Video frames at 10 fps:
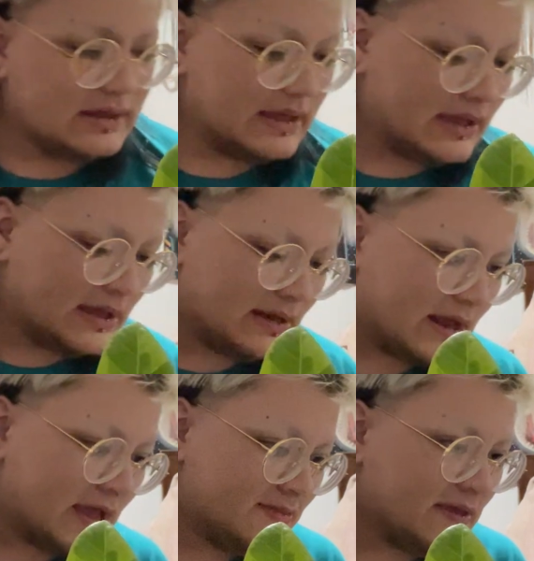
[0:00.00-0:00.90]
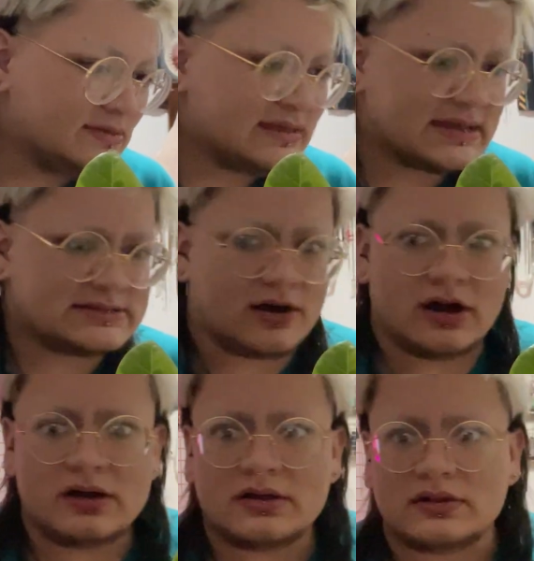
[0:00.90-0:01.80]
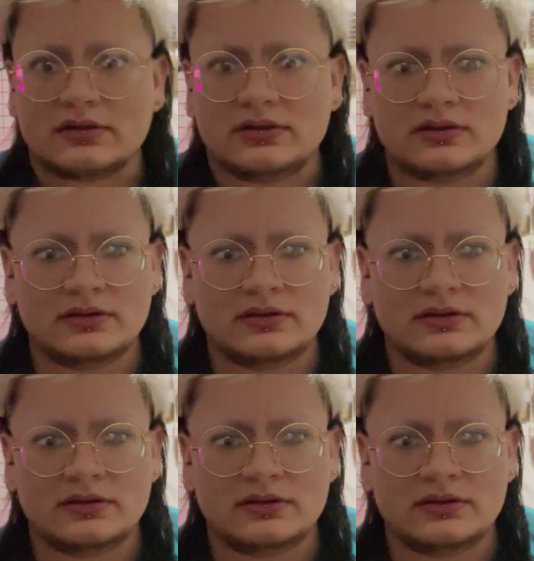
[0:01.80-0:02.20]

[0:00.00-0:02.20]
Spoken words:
And I think that's all.